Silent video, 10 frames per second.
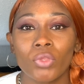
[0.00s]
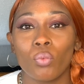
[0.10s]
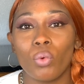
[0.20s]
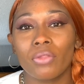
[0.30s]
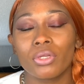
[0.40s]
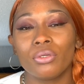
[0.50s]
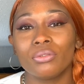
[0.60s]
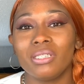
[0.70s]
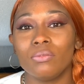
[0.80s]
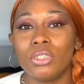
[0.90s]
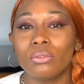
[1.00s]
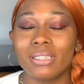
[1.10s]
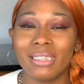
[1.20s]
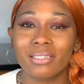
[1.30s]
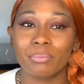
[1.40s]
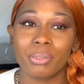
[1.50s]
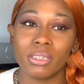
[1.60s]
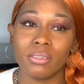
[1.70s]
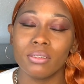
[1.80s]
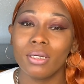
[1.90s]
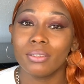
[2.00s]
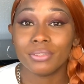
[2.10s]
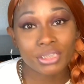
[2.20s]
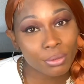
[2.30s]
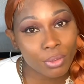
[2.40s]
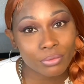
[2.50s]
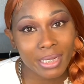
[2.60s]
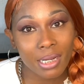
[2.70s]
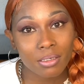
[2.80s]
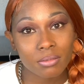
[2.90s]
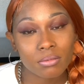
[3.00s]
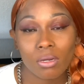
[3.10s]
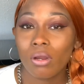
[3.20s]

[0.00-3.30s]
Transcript: whether you'll need to put 0 down